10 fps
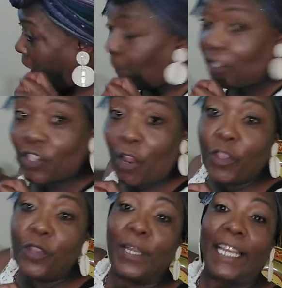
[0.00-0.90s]
going to show
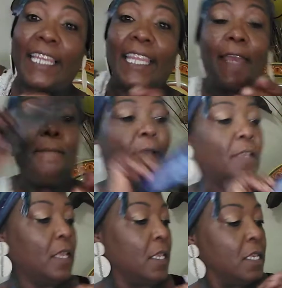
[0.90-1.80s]
you a clip
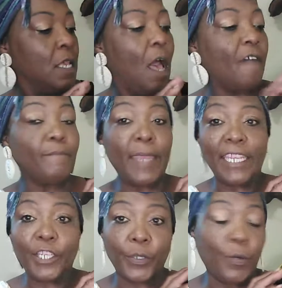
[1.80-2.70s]
of
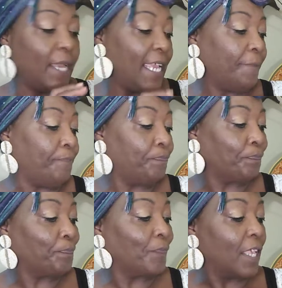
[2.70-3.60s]
me doing
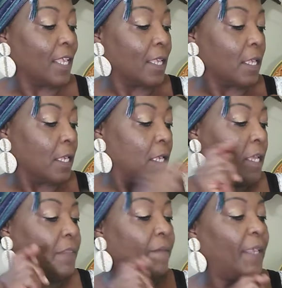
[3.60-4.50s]

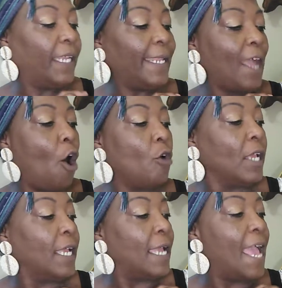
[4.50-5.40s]
the video,
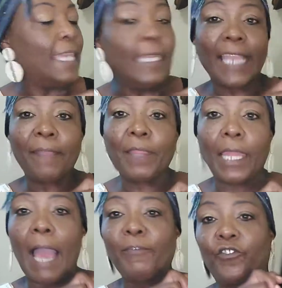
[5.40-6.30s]
and look at the
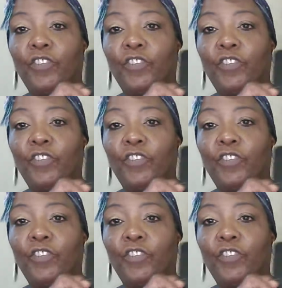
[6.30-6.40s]
lobster